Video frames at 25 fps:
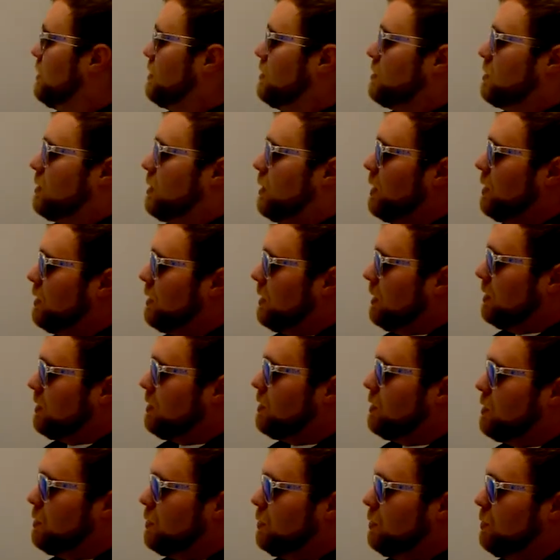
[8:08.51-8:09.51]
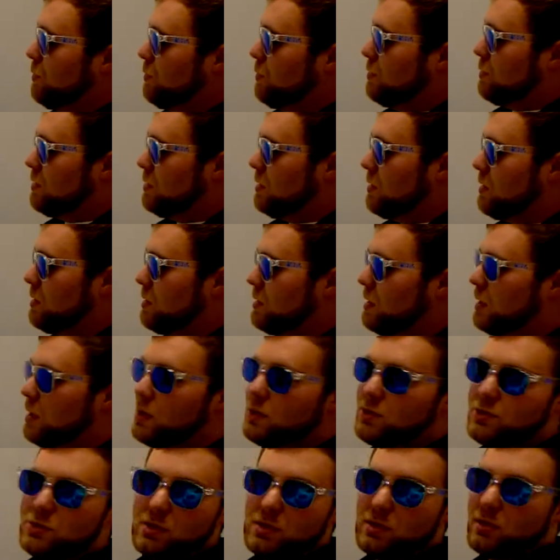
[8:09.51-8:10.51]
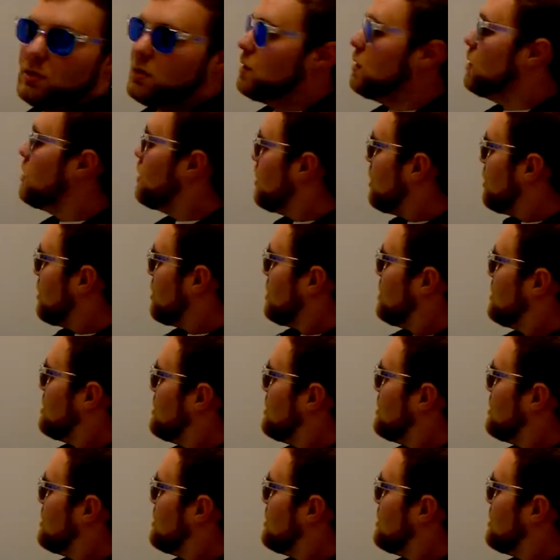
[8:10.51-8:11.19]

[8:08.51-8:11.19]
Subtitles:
so I need to use the tangent. This